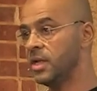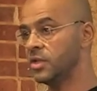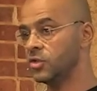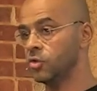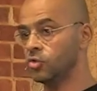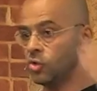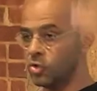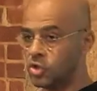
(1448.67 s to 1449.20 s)

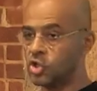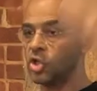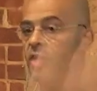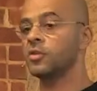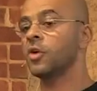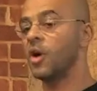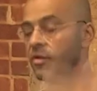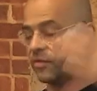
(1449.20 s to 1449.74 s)
So don't
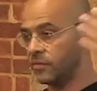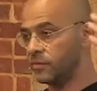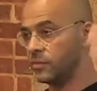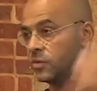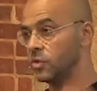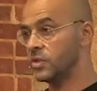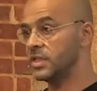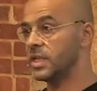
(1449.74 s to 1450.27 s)
shut off.
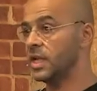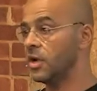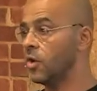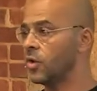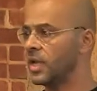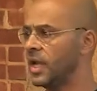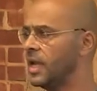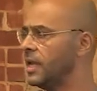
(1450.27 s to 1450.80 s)
Don't say,
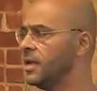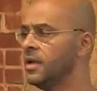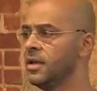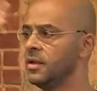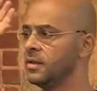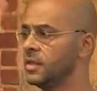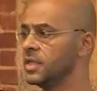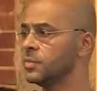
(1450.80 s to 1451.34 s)
okay,
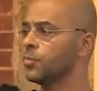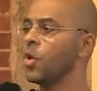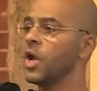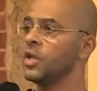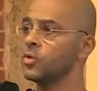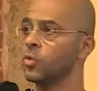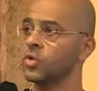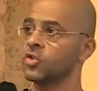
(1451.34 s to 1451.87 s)
this
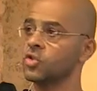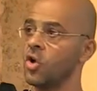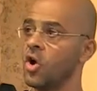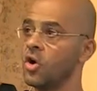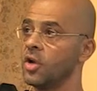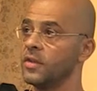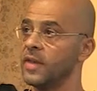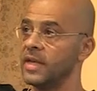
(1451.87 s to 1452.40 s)
point was
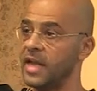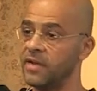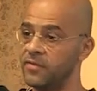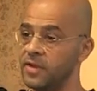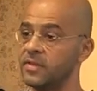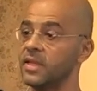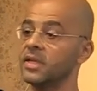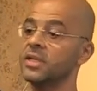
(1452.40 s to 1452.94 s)
wrong, then
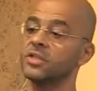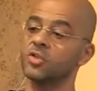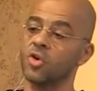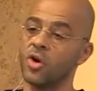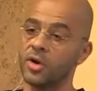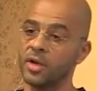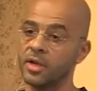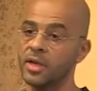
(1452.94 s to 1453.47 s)
everything is
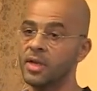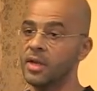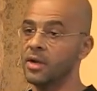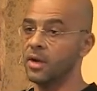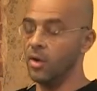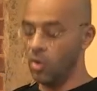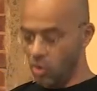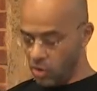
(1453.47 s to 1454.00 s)
wrong.
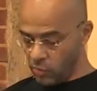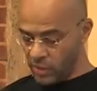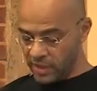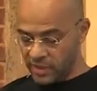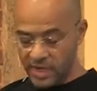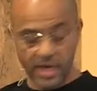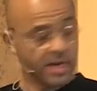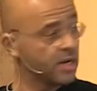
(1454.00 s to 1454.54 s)
All
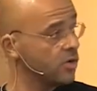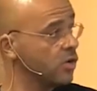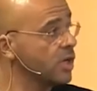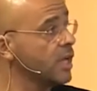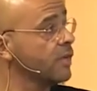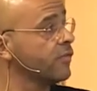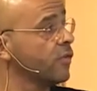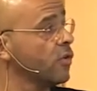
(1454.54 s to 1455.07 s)
we're really
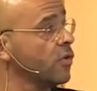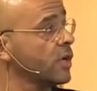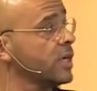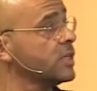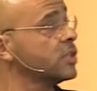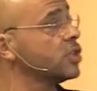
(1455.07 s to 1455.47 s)
looking for is